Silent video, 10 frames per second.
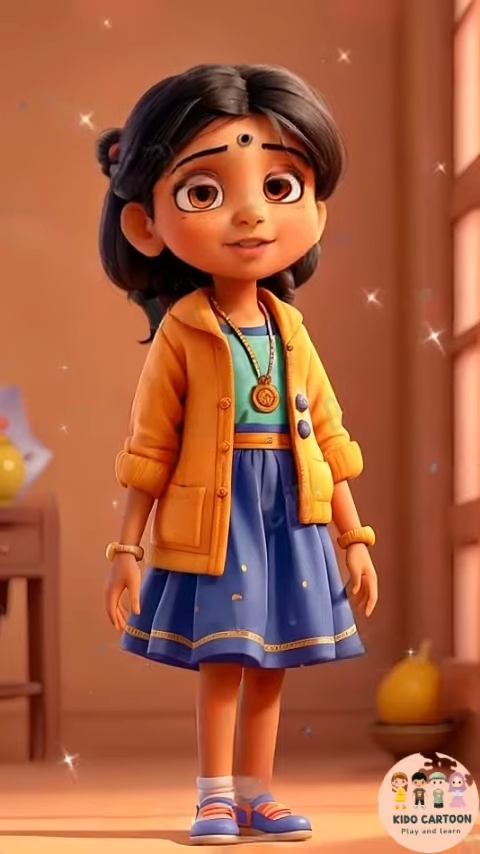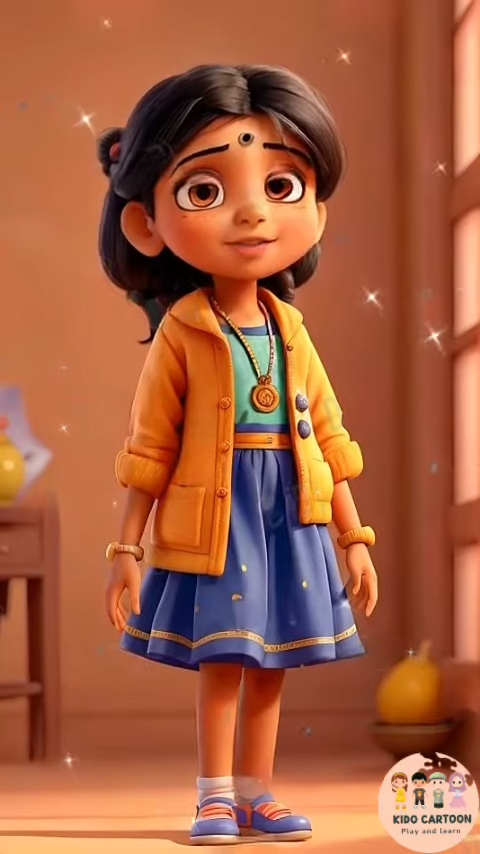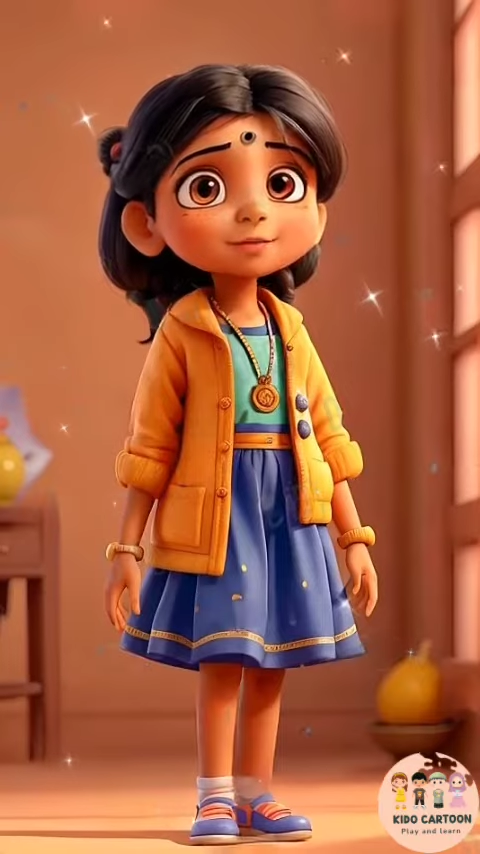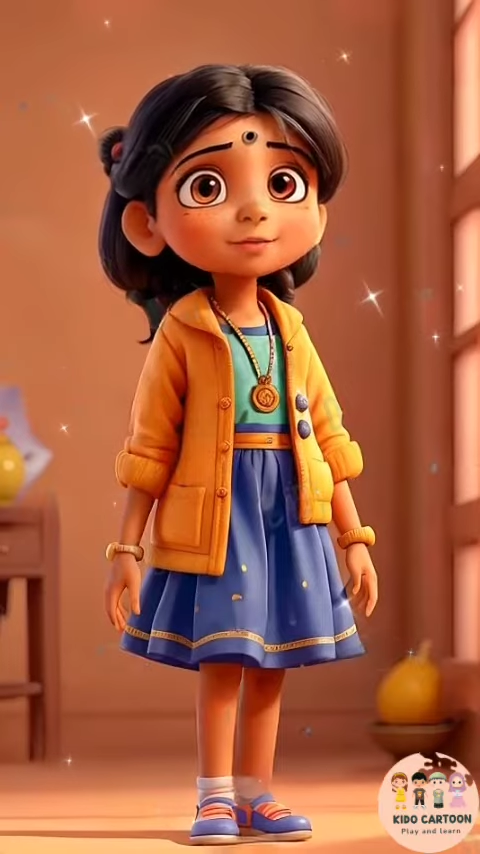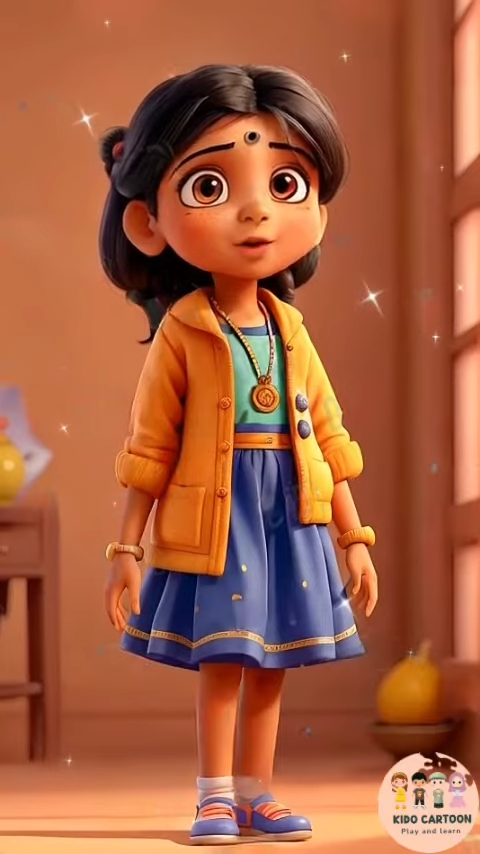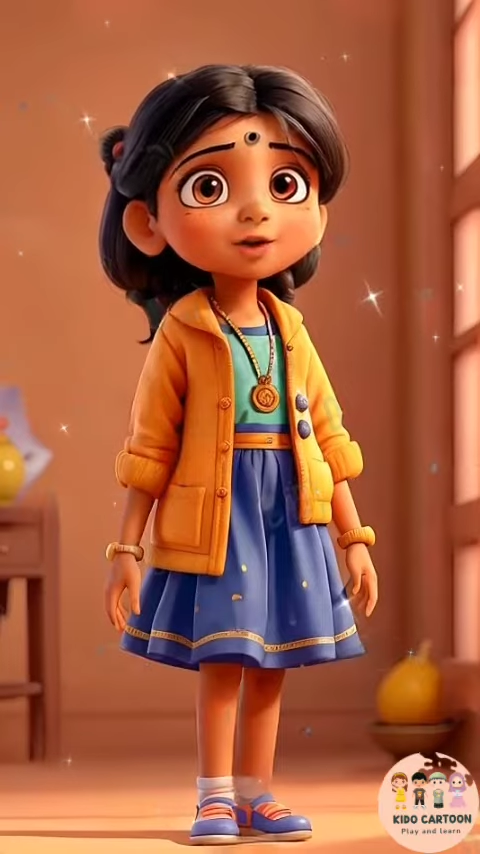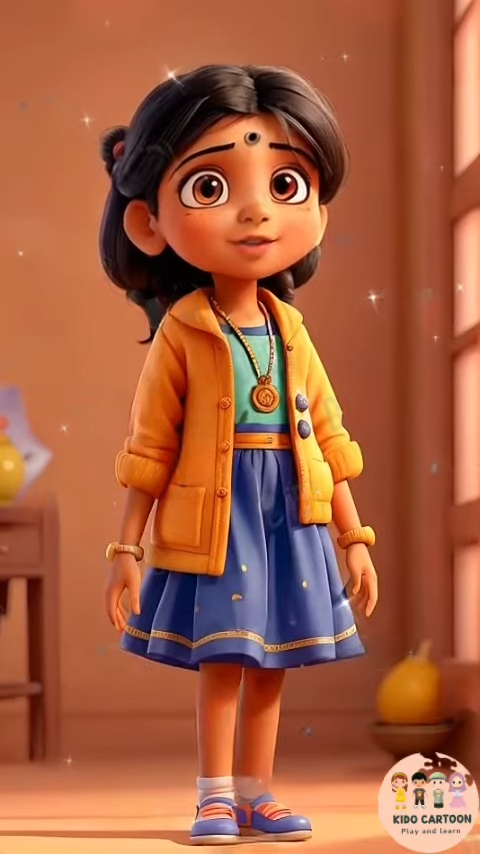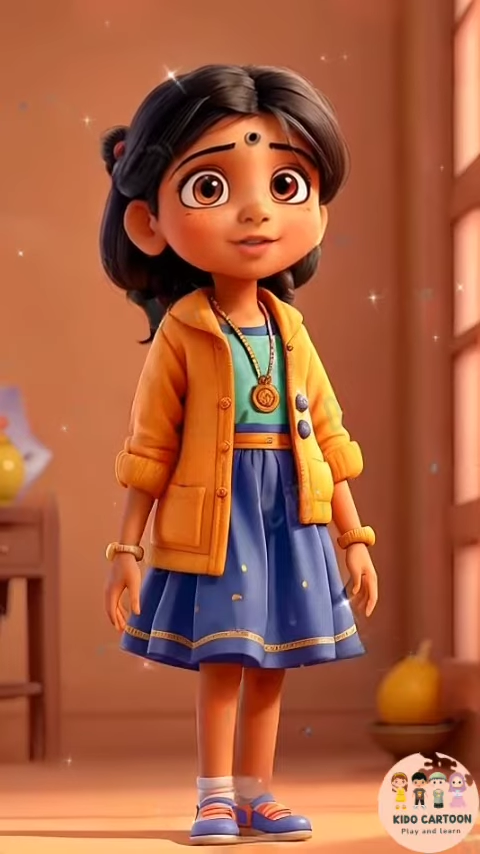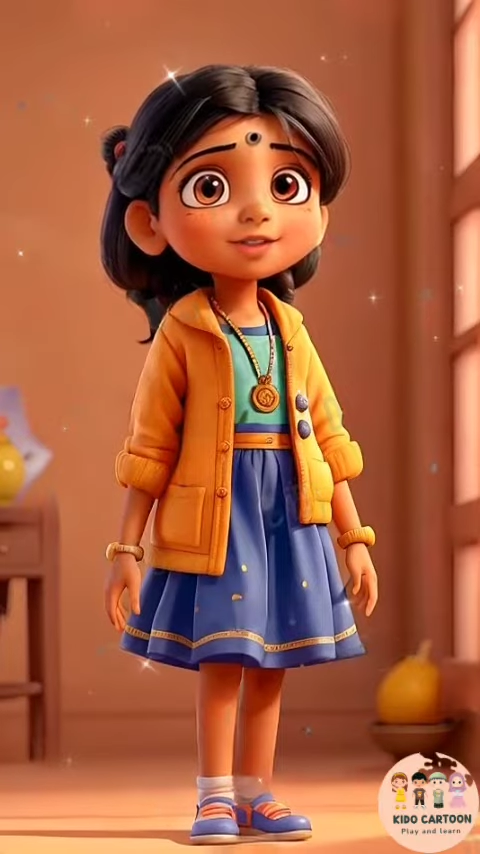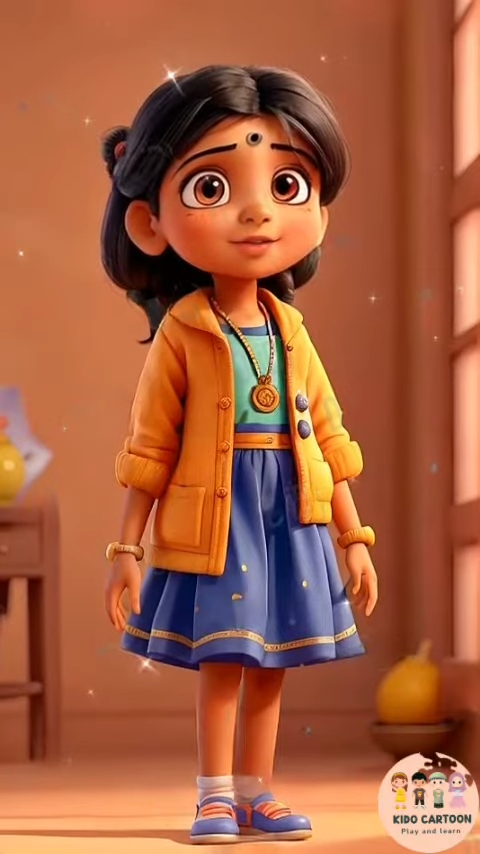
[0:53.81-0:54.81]
and the
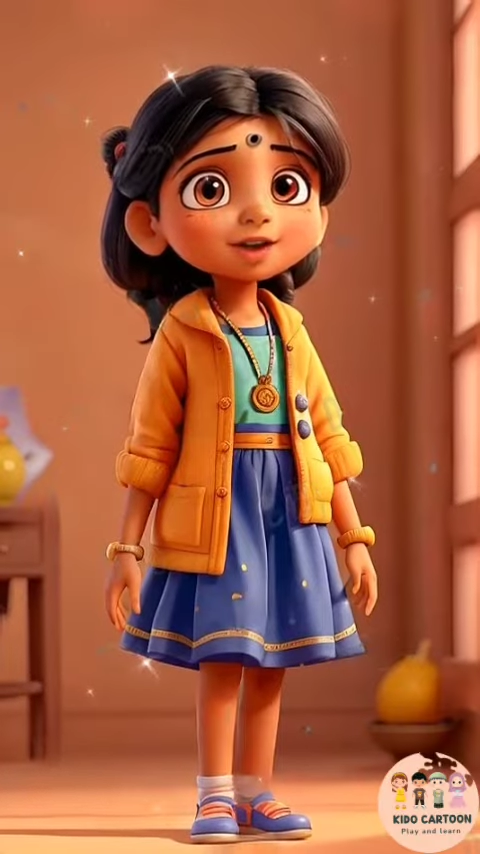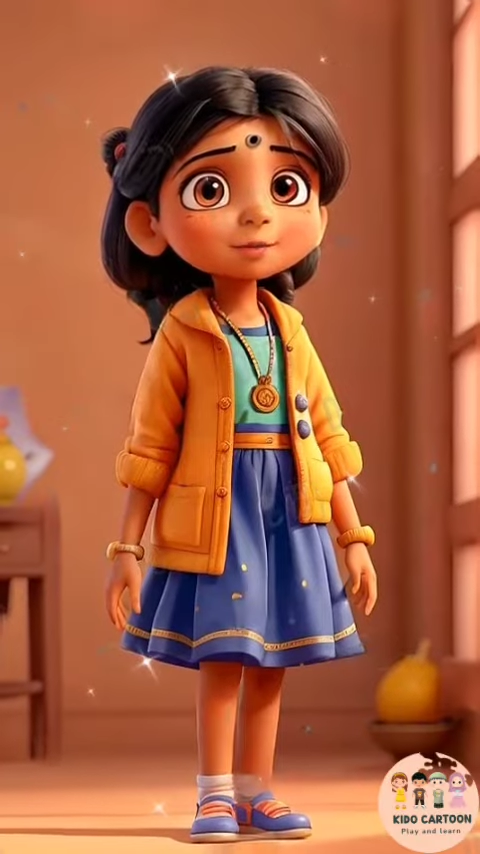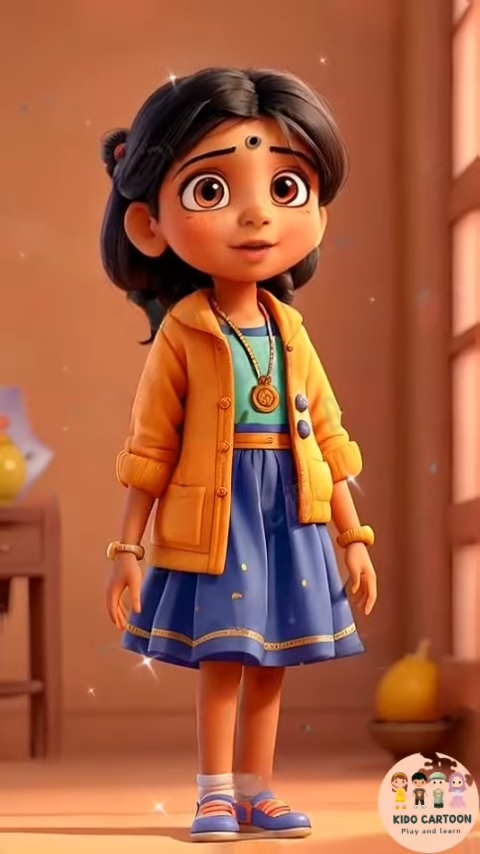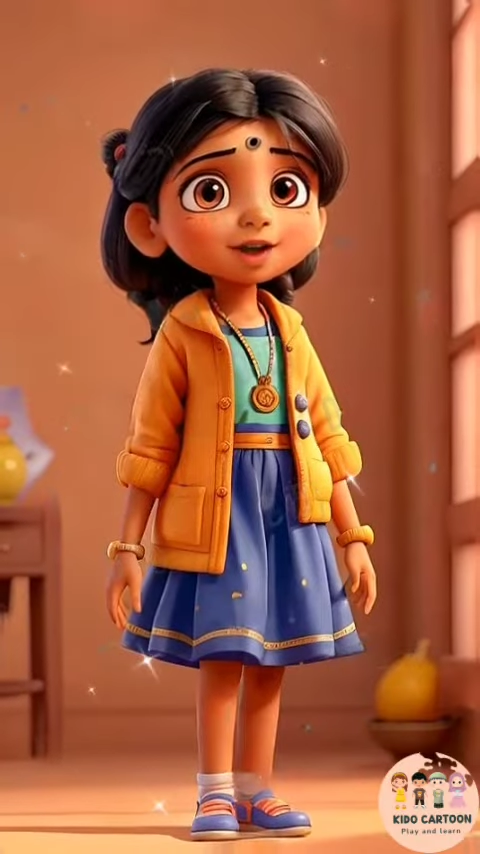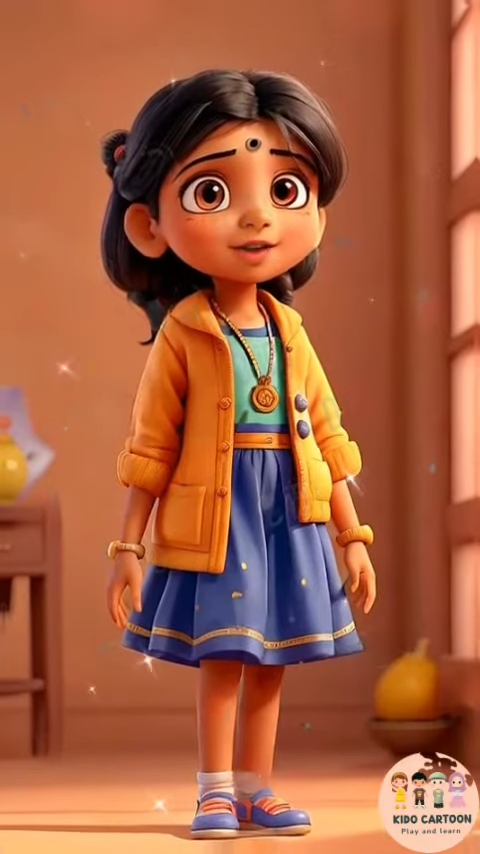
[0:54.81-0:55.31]
importance of helping